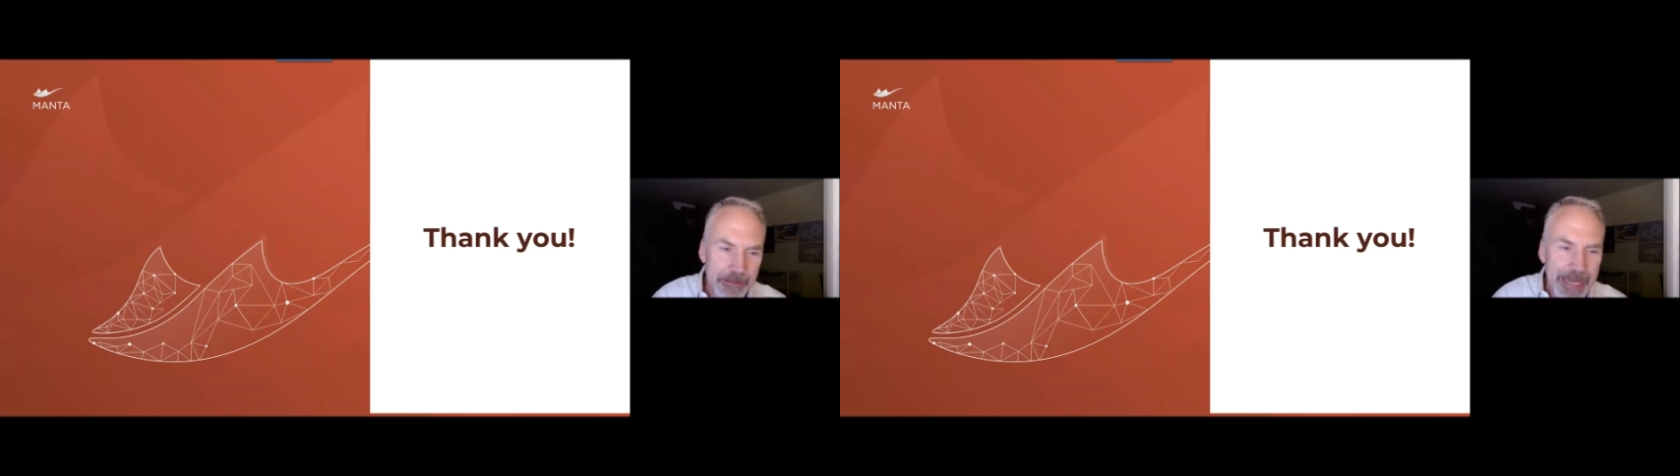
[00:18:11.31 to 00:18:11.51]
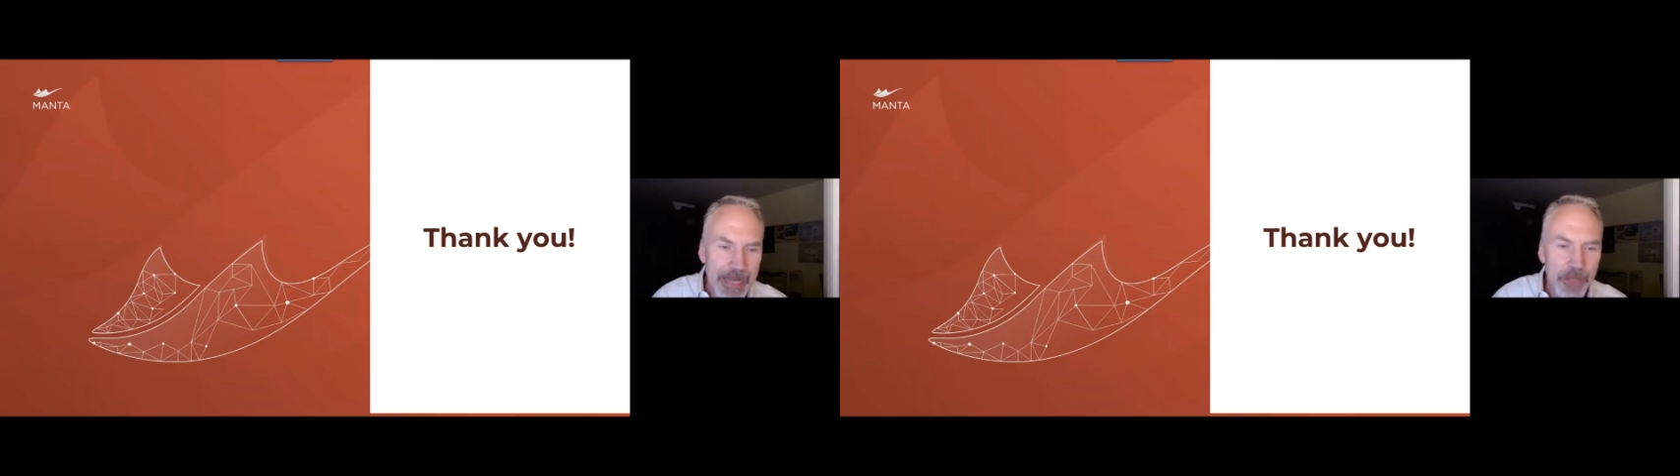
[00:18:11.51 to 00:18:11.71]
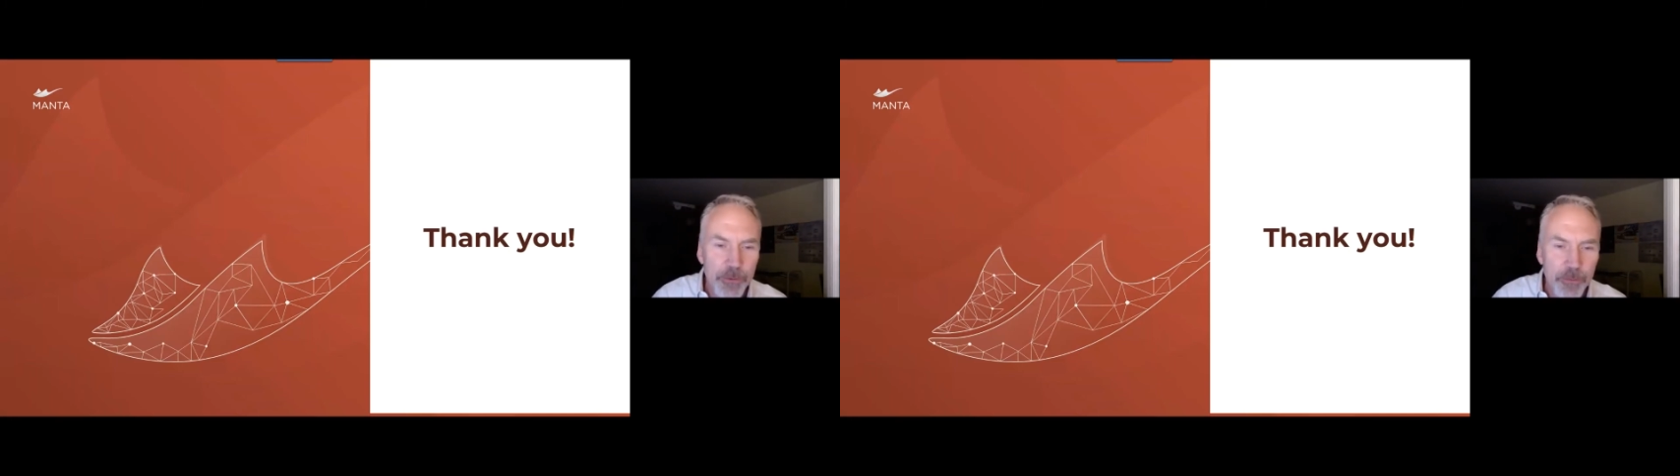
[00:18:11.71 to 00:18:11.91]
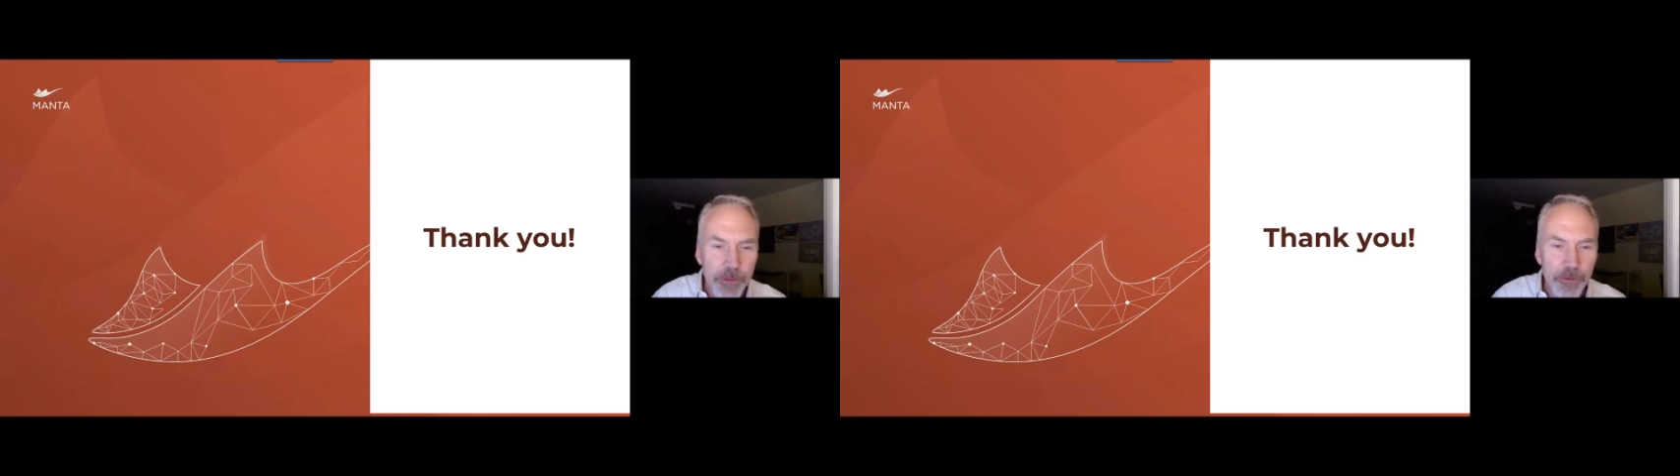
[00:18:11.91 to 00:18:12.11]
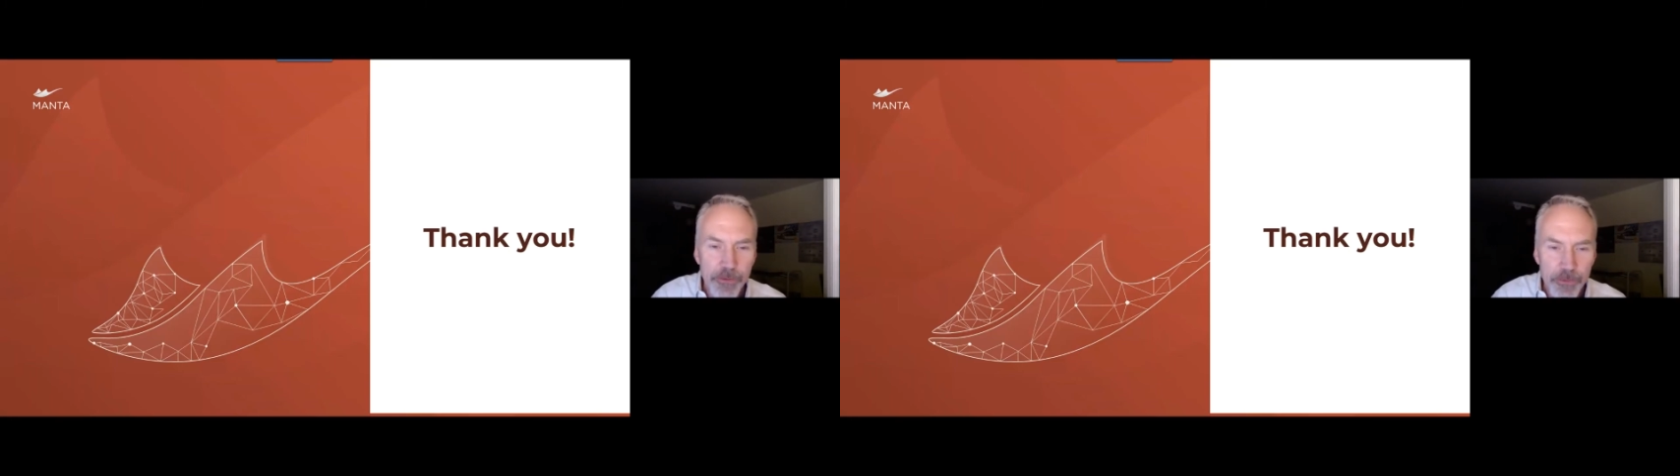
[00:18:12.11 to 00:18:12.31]
actual
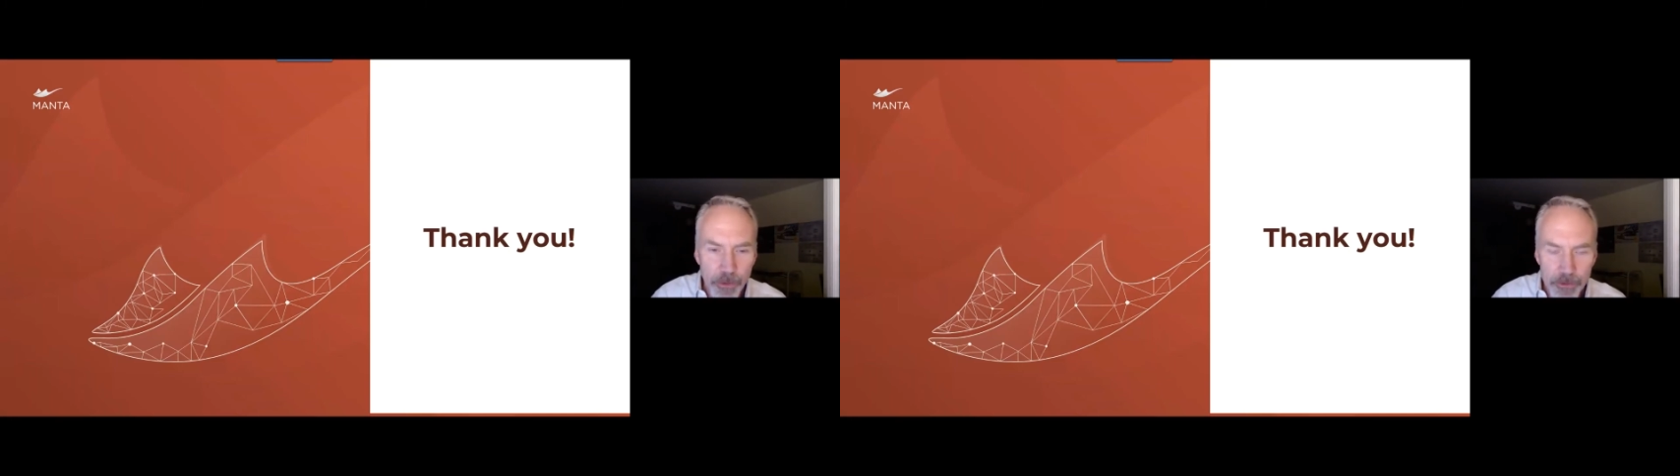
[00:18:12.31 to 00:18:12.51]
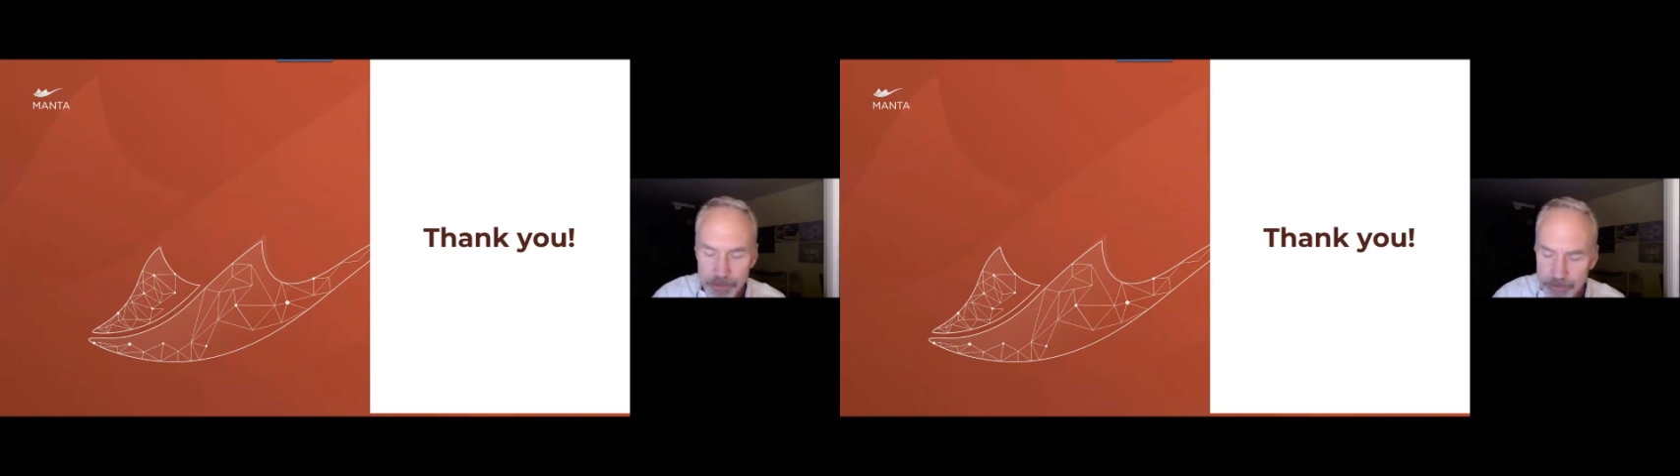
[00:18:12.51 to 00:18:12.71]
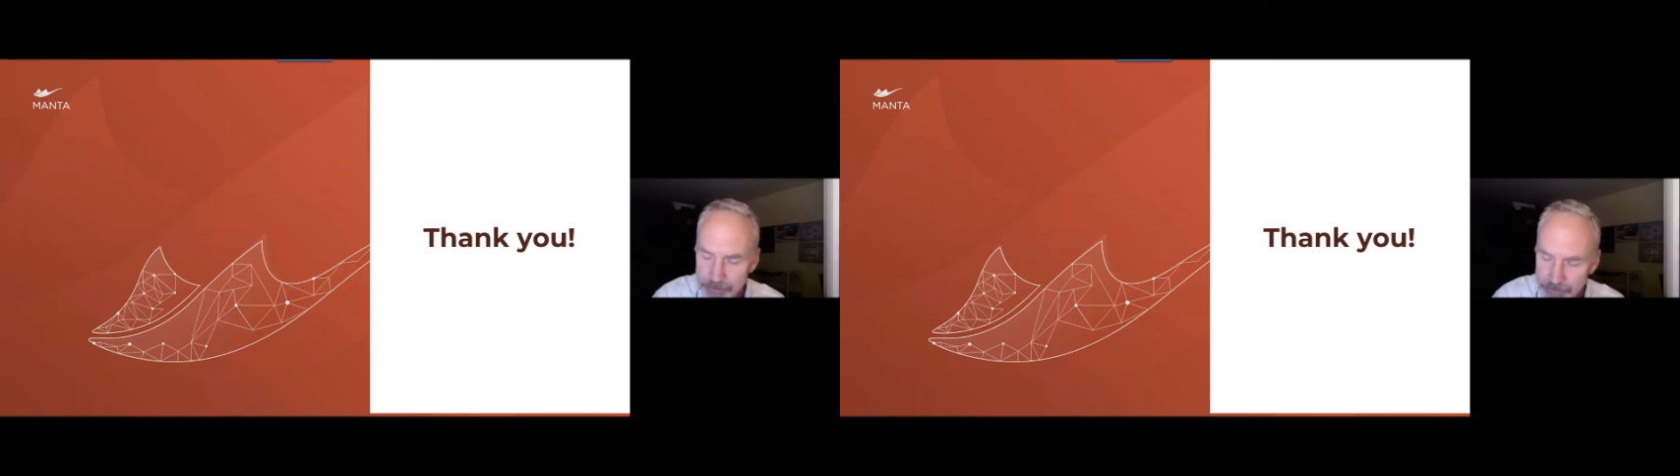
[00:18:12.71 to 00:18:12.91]
real source.